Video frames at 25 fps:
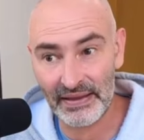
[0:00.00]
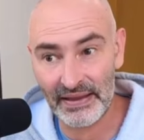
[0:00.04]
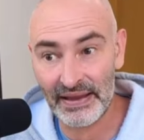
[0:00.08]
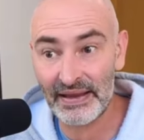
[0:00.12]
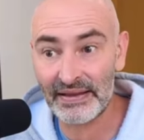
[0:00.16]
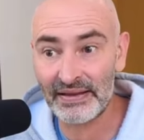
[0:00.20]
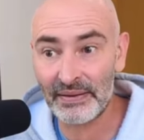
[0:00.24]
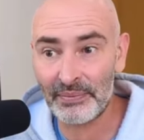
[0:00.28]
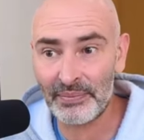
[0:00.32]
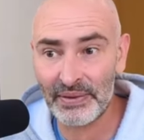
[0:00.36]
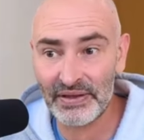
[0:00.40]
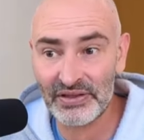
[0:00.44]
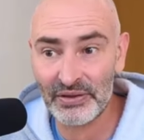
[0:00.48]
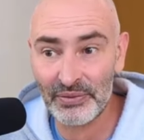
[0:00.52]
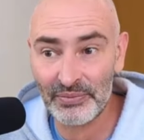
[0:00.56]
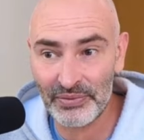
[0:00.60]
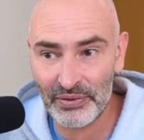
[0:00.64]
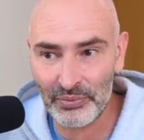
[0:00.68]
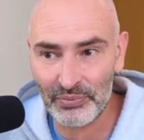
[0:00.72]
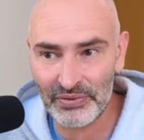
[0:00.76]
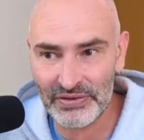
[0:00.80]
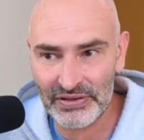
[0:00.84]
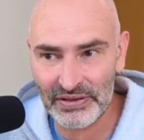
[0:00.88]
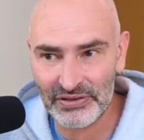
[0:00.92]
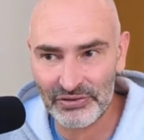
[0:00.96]
And the bishop
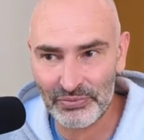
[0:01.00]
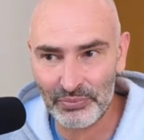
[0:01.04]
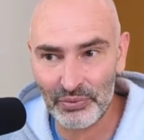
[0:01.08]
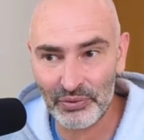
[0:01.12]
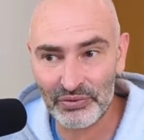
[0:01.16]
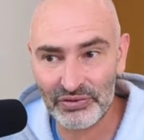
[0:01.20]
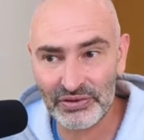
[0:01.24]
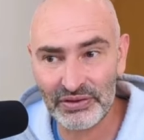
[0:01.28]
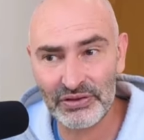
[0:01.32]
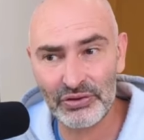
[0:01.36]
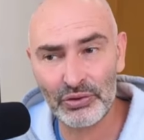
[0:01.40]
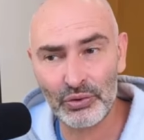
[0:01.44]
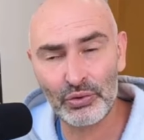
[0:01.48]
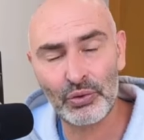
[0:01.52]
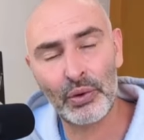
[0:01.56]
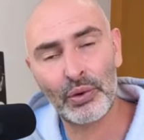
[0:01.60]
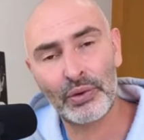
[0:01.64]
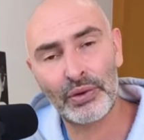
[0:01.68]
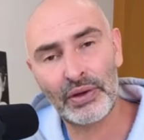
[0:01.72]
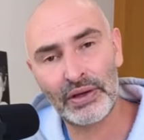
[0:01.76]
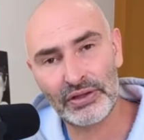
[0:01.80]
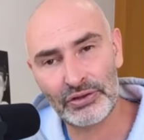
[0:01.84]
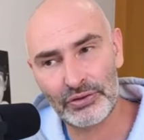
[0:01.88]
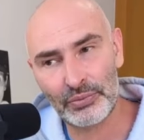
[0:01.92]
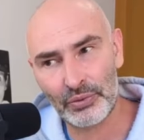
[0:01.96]
that was exposed is no
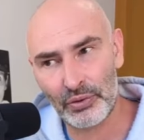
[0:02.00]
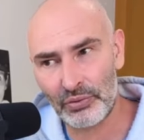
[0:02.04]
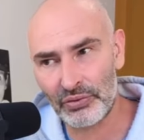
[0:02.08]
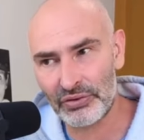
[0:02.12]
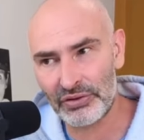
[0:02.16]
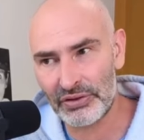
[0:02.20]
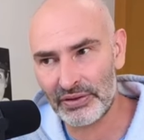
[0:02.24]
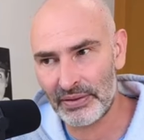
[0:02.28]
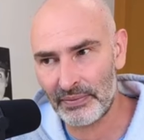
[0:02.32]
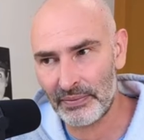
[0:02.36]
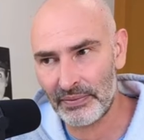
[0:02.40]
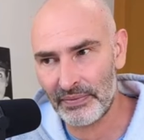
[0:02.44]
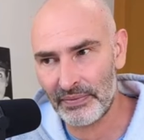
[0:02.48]
longer exposed.